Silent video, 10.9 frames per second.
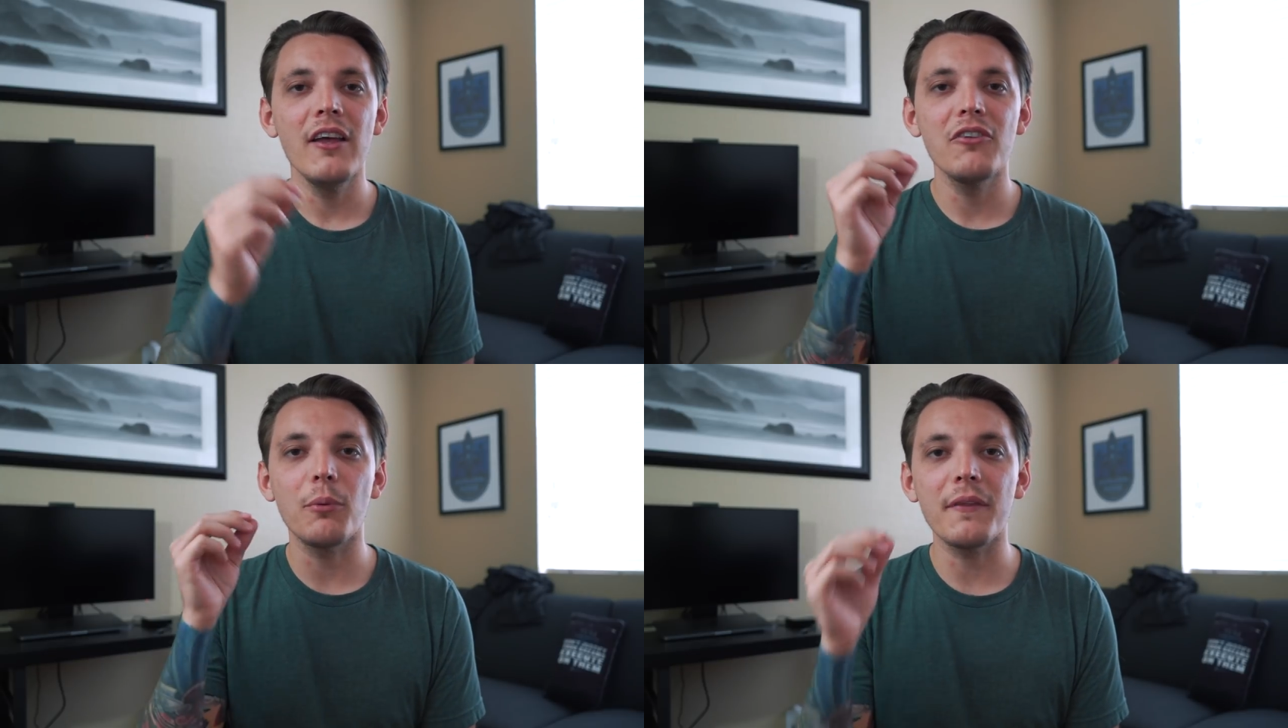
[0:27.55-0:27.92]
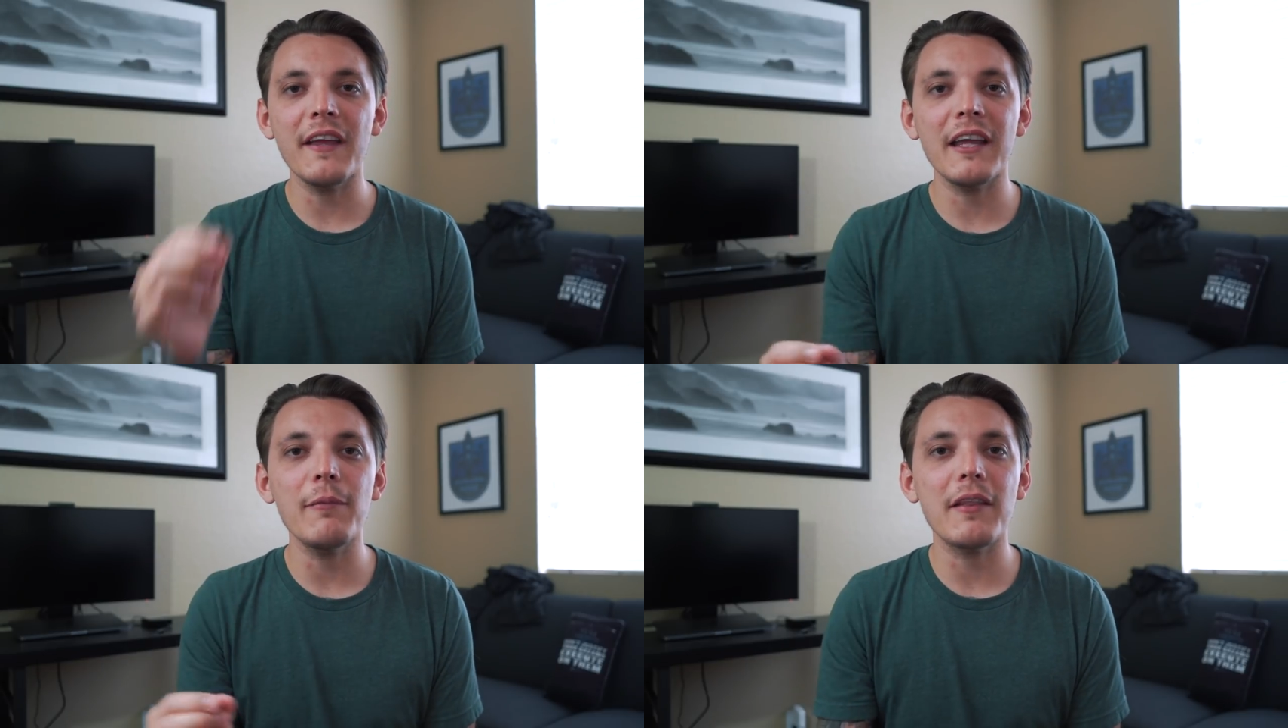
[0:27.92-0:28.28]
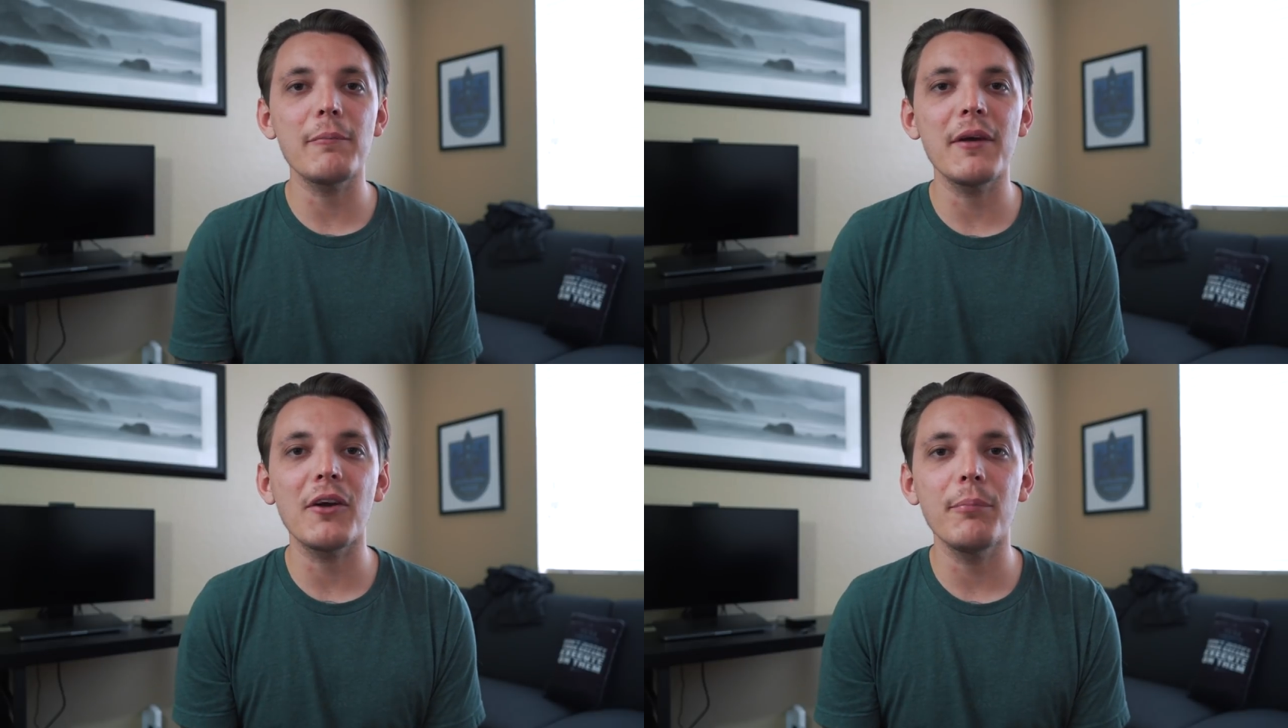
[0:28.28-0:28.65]
So we're thinking about
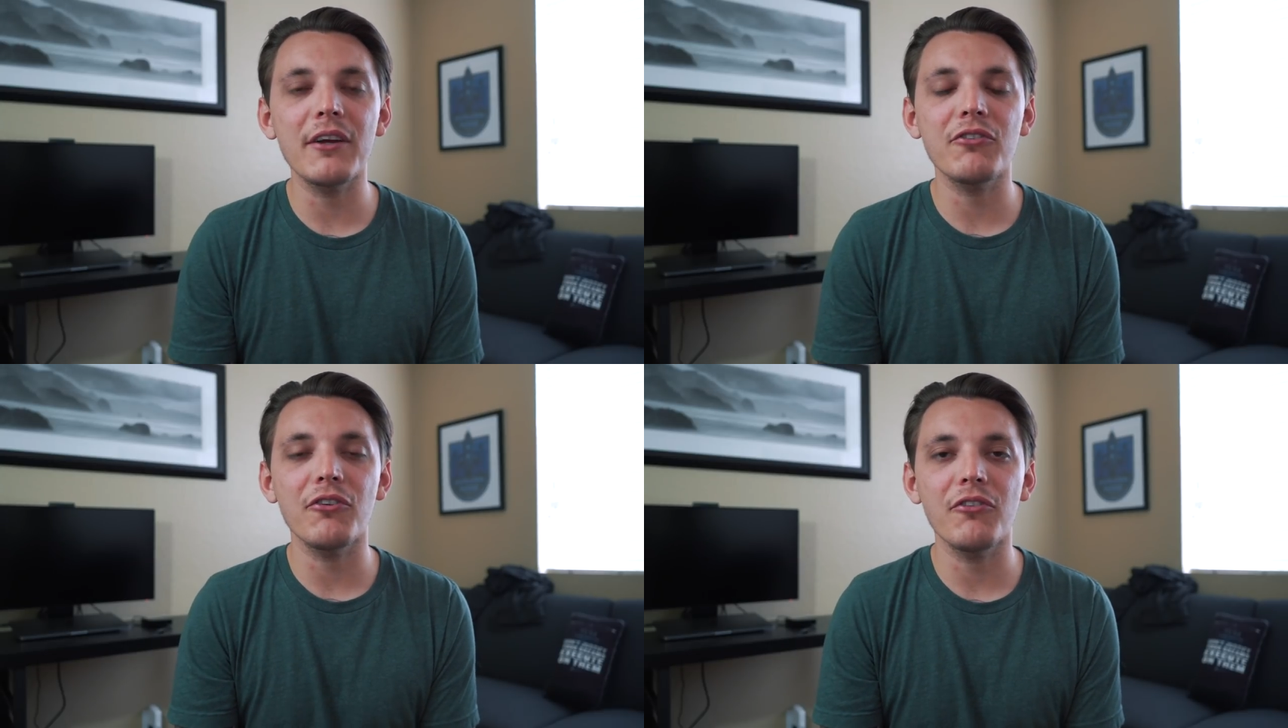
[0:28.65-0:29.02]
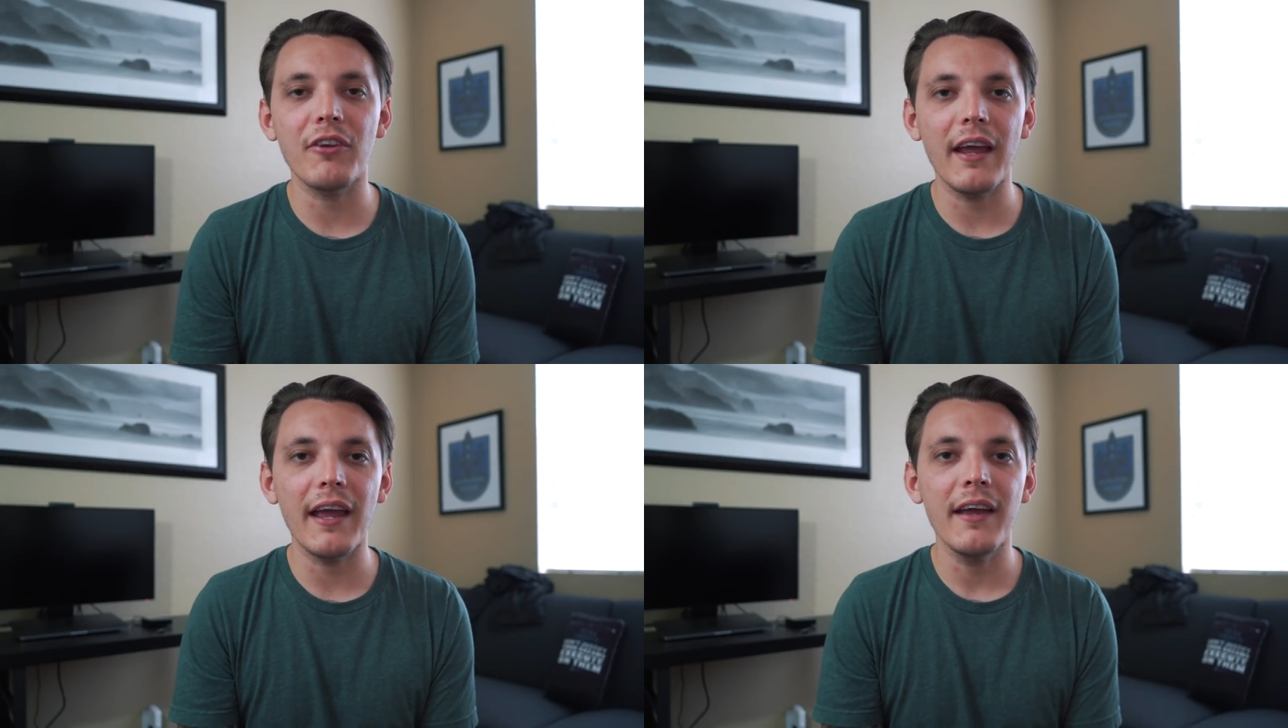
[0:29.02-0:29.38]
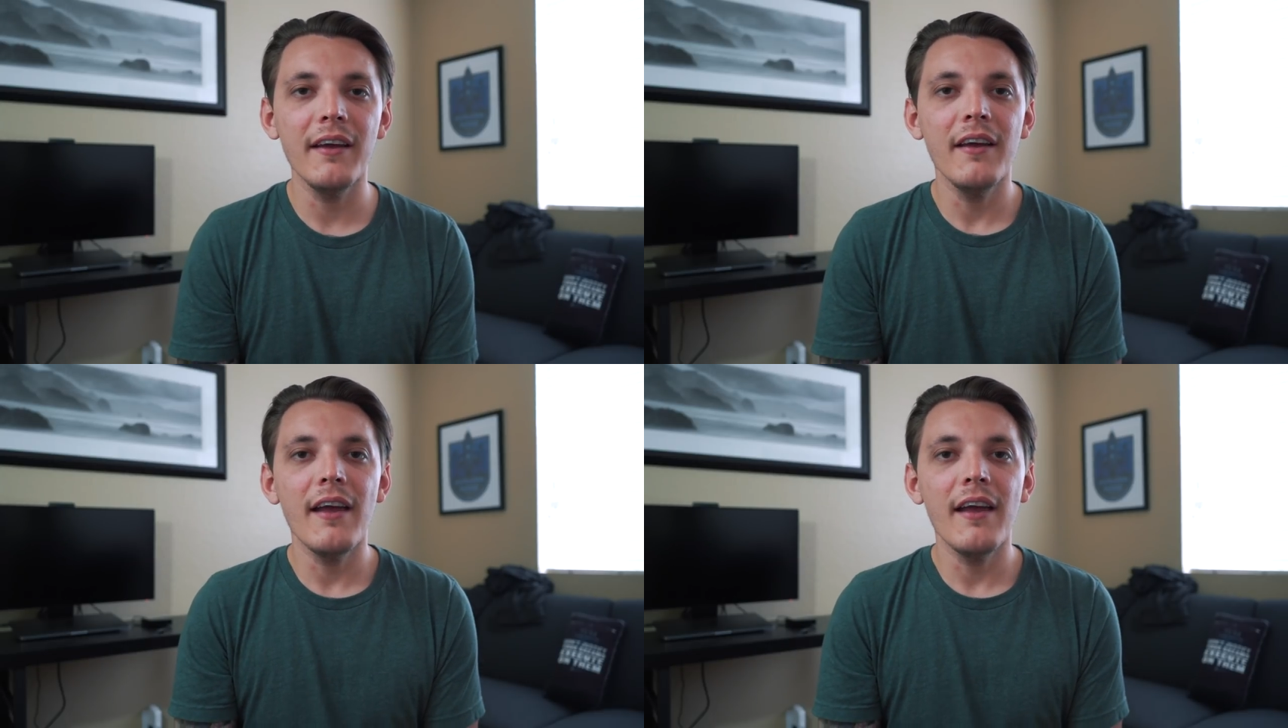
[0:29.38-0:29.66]
the bigger picture today